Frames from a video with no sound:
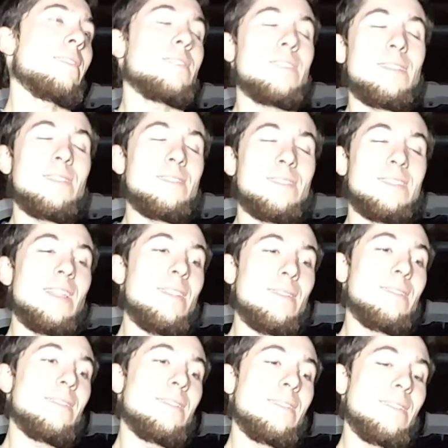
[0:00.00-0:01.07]
There's
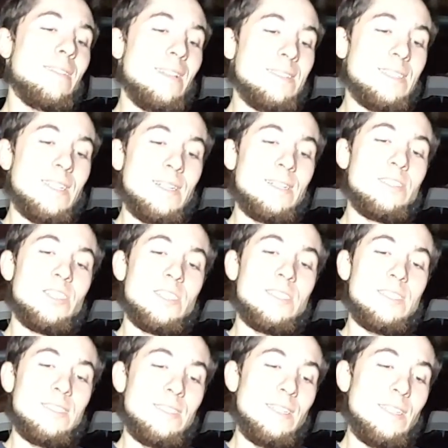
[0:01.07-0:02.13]
nothing that's going to
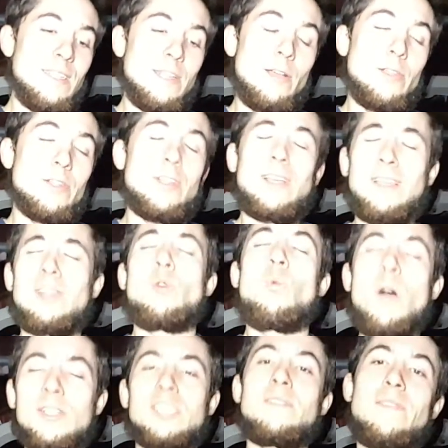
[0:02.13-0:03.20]
just, you're not going to
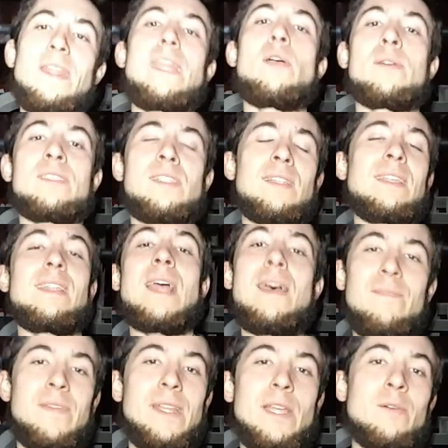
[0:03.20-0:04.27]
watch a video and suddenly
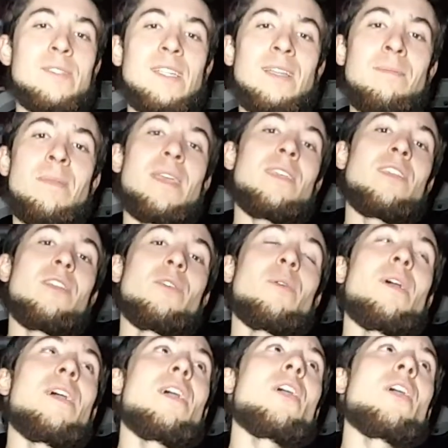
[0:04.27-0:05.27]
that video is going to make you